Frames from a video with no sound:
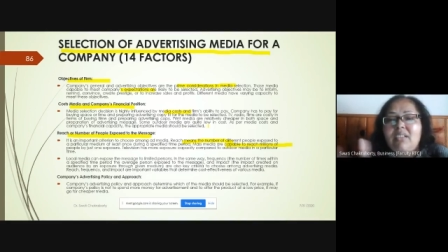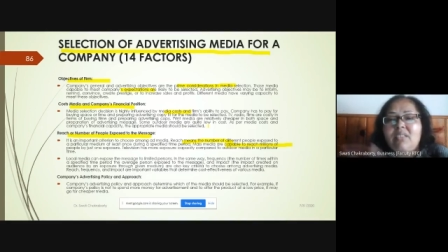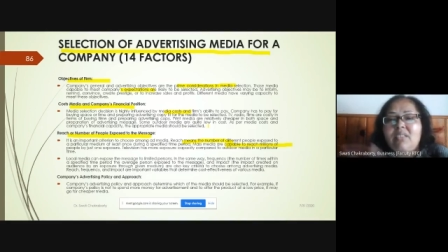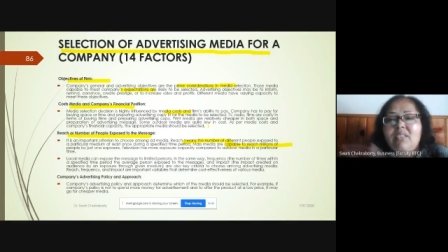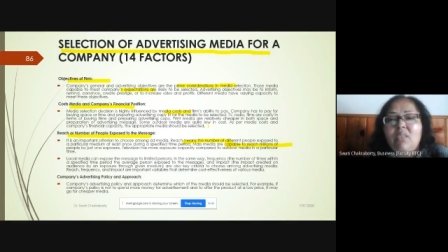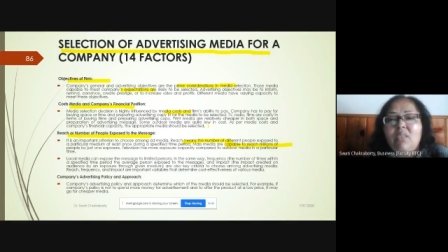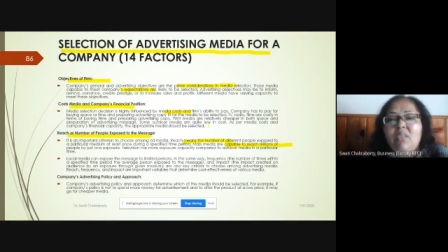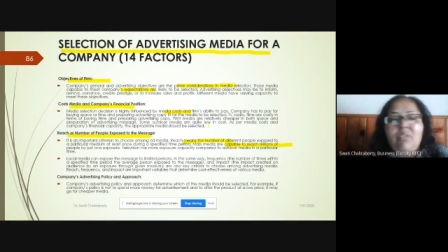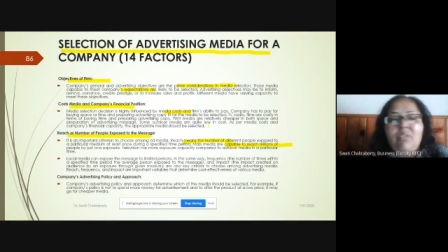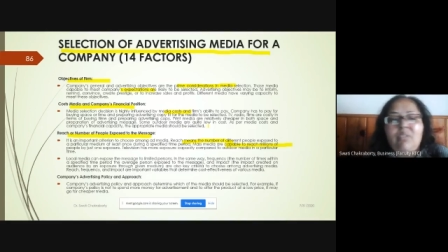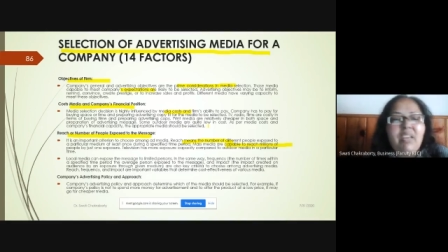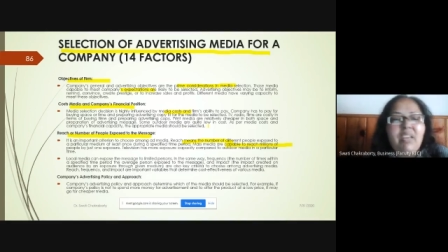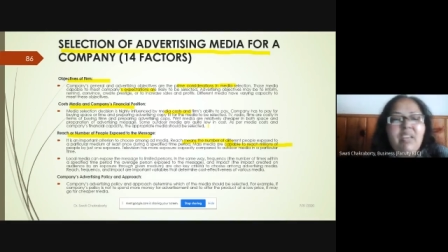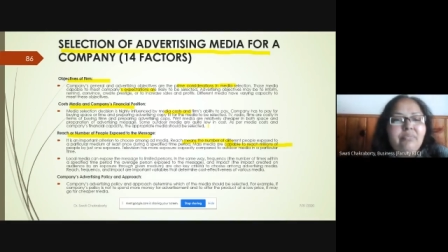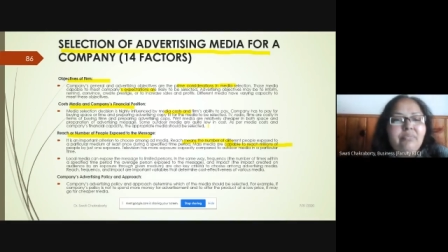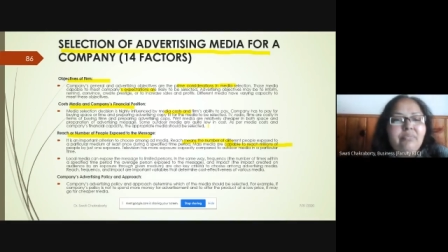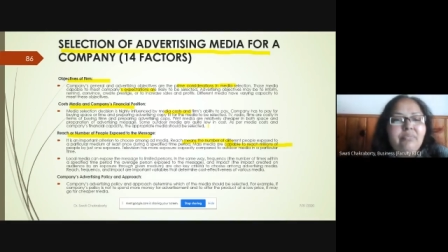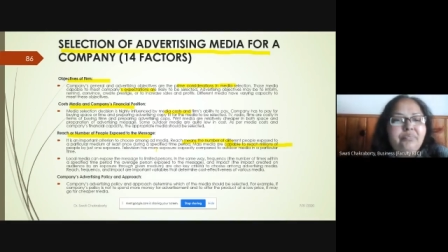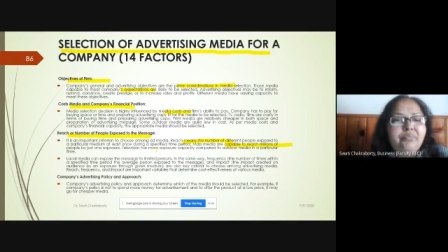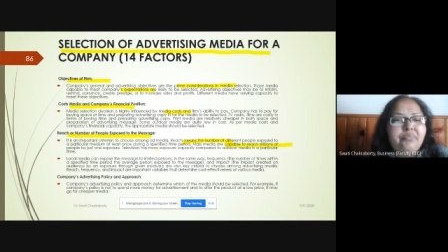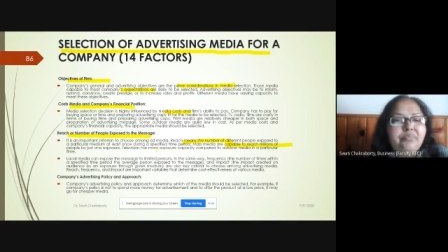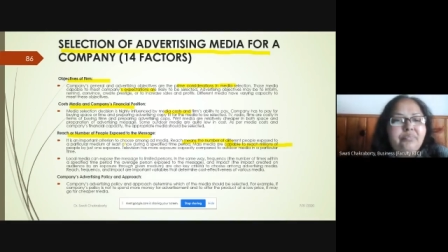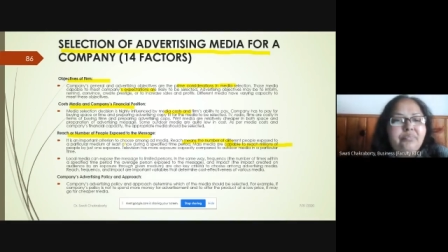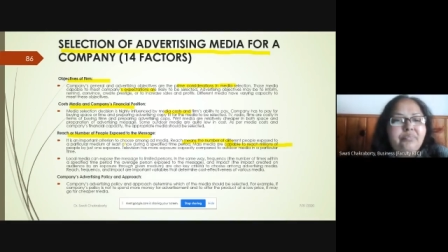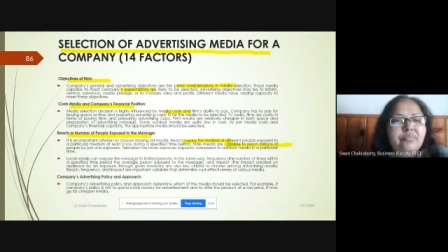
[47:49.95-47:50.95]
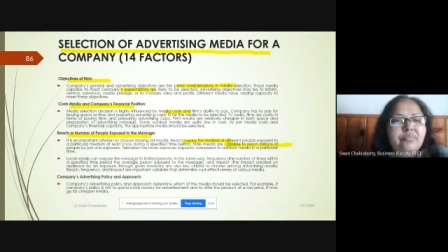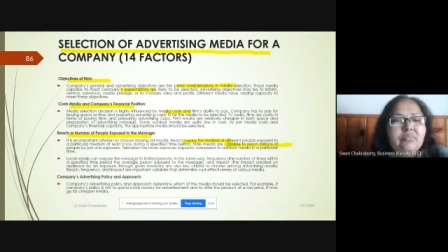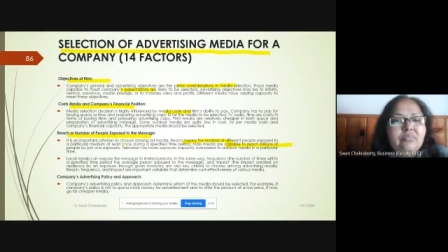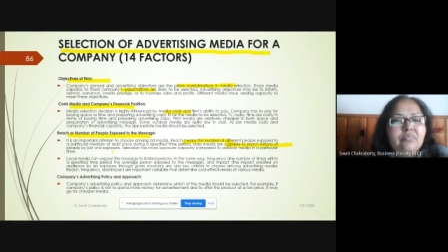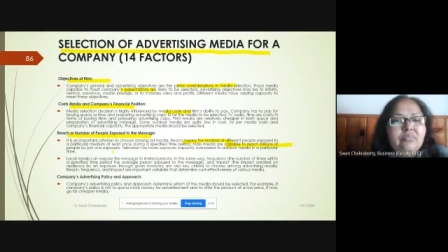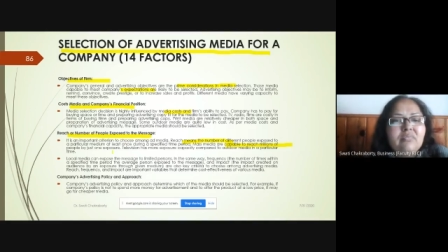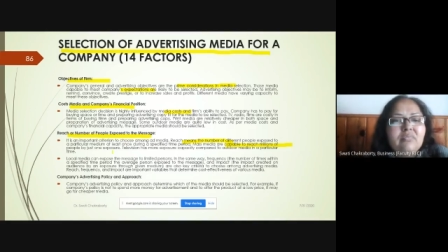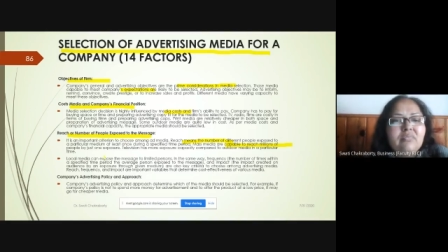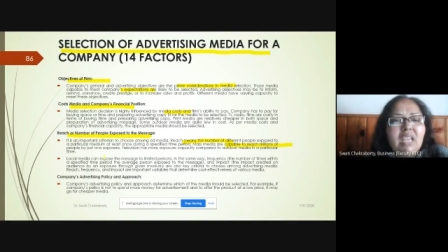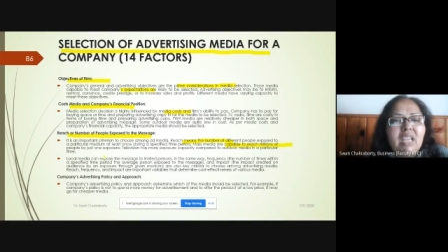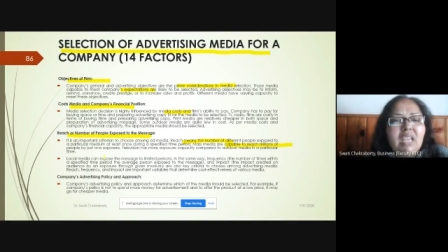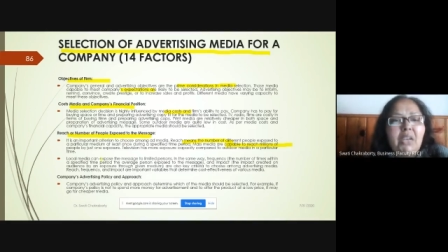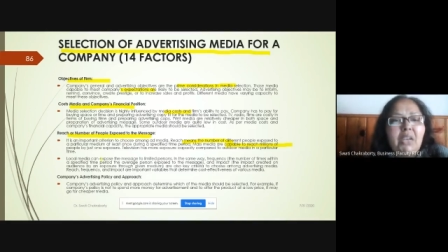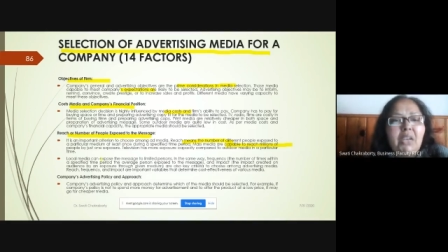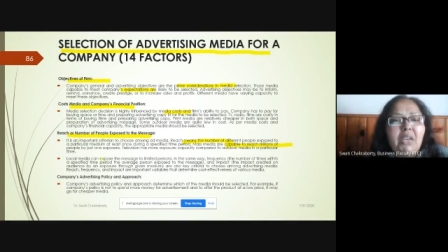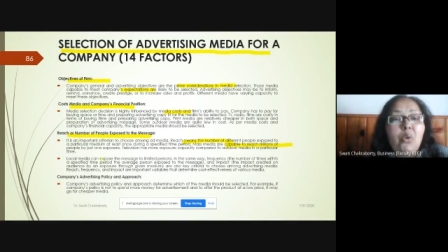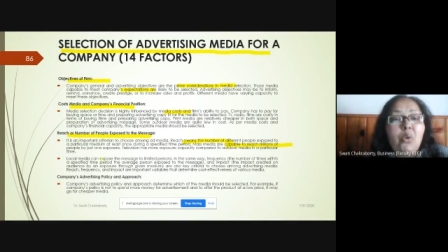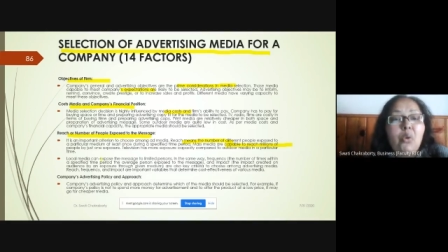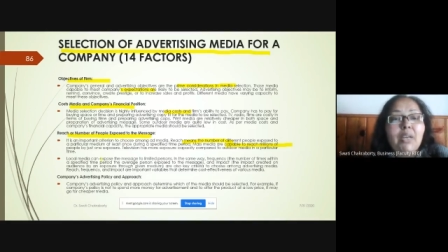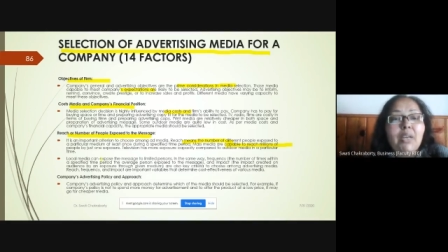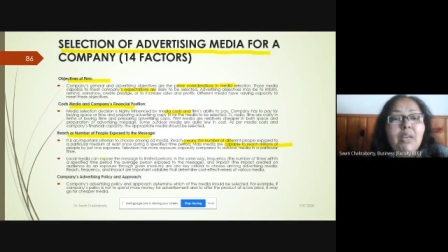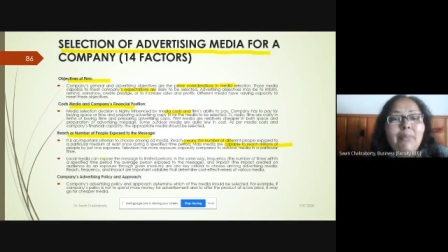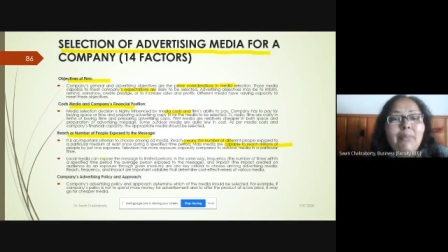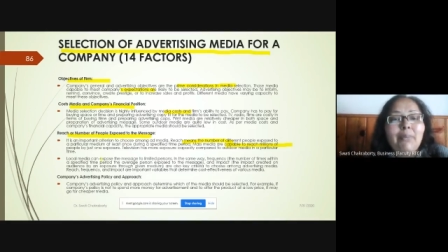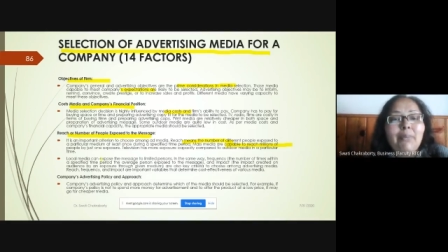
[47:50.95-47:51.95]
way. Local
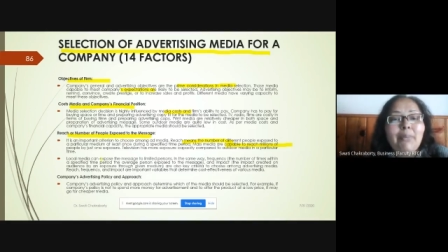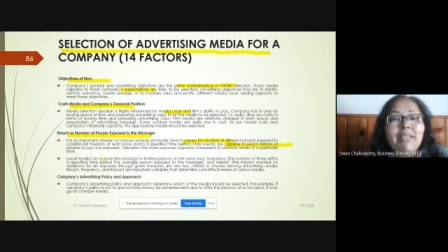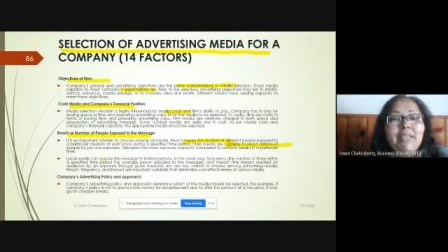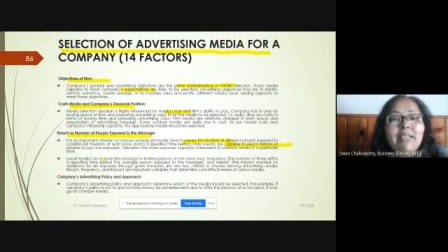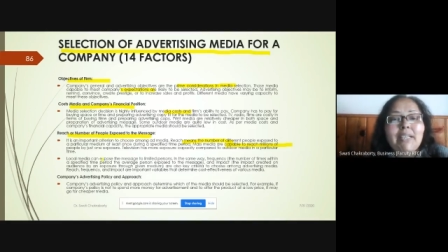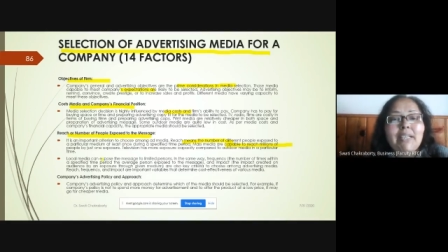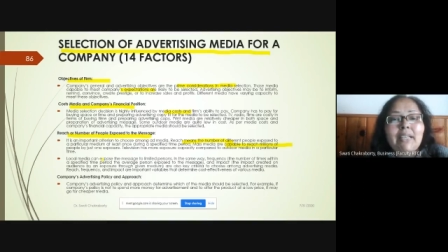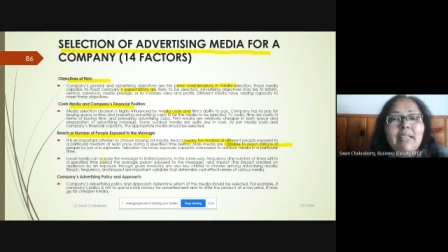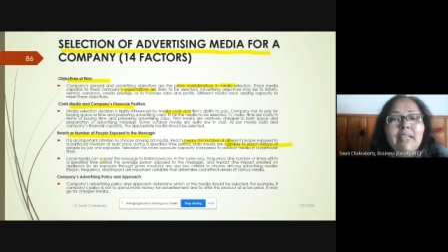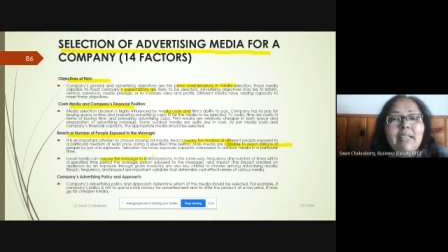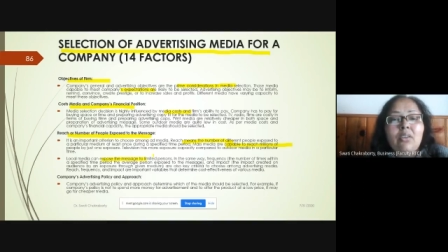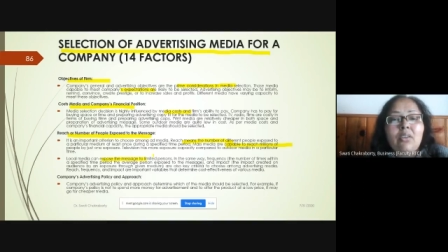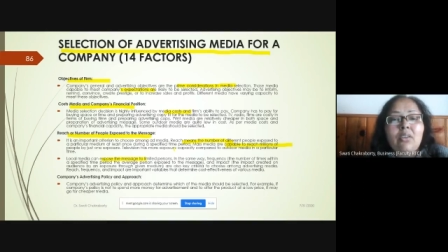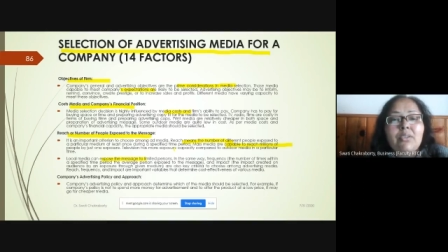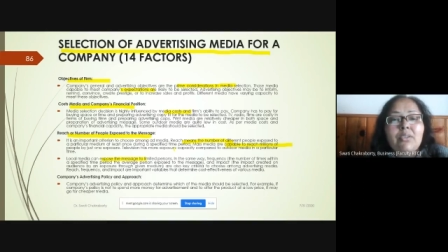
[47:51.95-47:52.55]
media can also